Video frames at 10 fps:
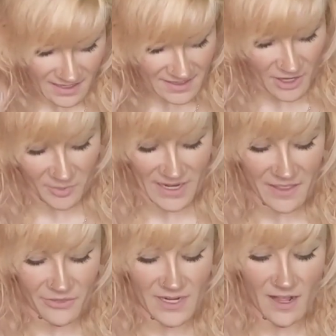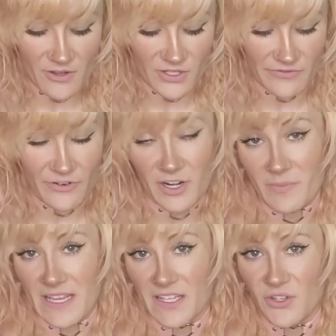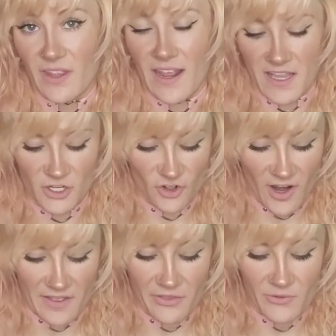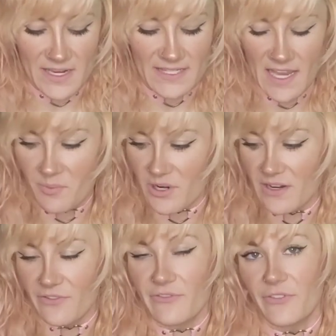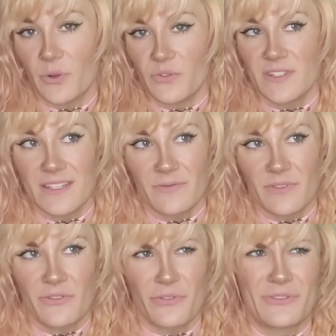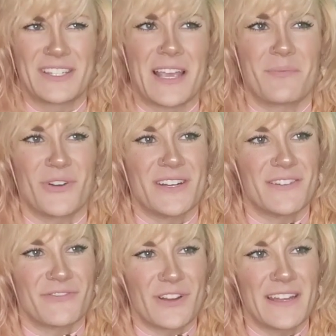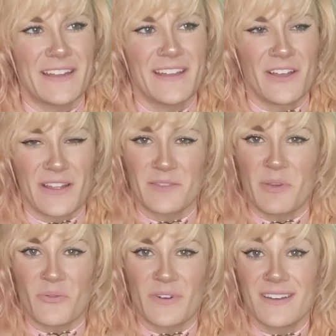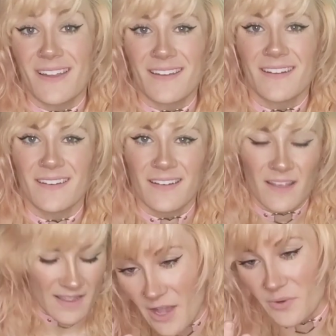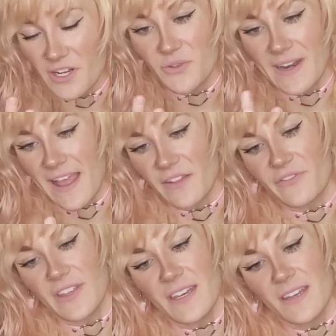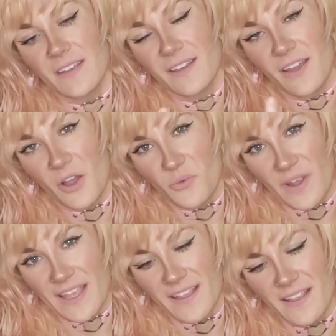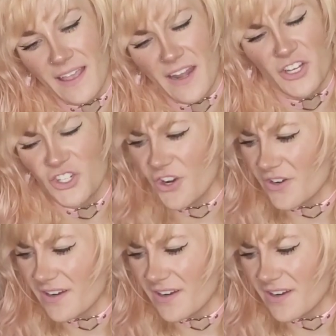No, but I got $3 in front of me so that I can try 3 separate different folds. Different. That's a bit redundant. I want to do an elephant, a ring, and a shirt.